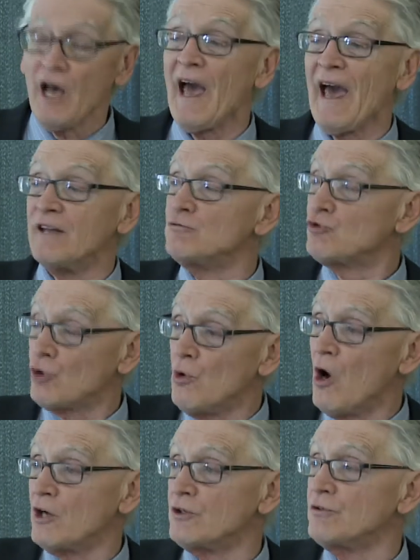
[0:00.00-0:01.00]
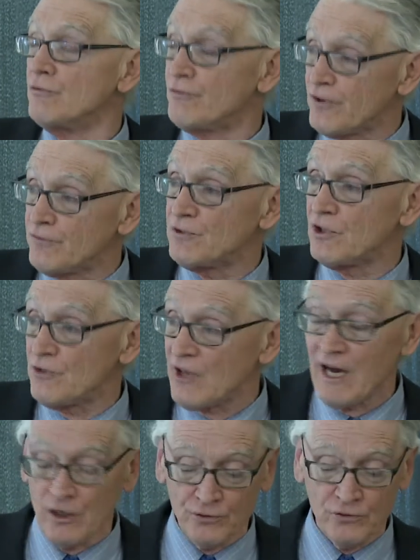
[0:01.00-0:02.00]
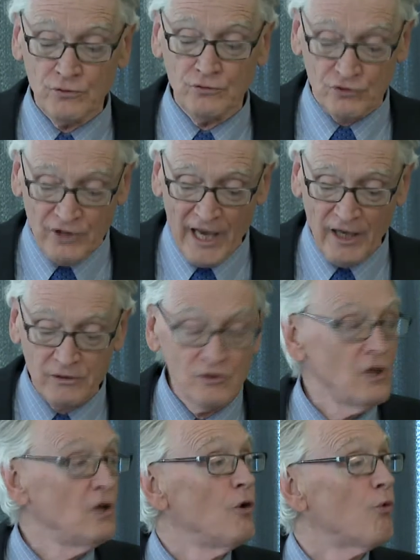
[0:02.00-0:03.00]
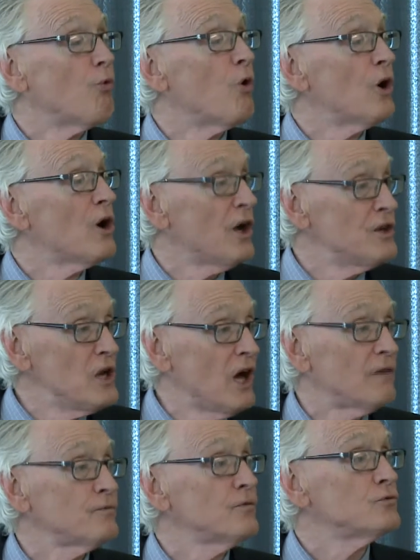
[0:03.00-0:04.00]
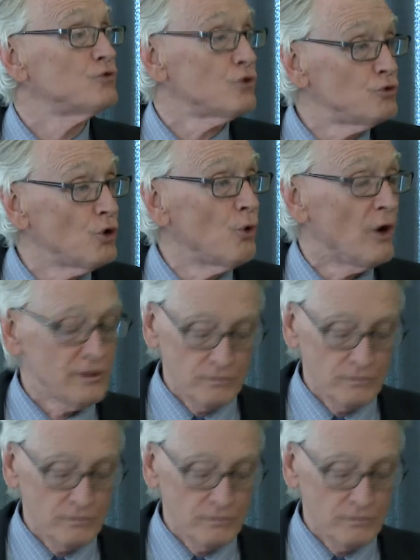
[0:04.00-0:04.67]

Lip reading: and 250,000 dead were enough to do it.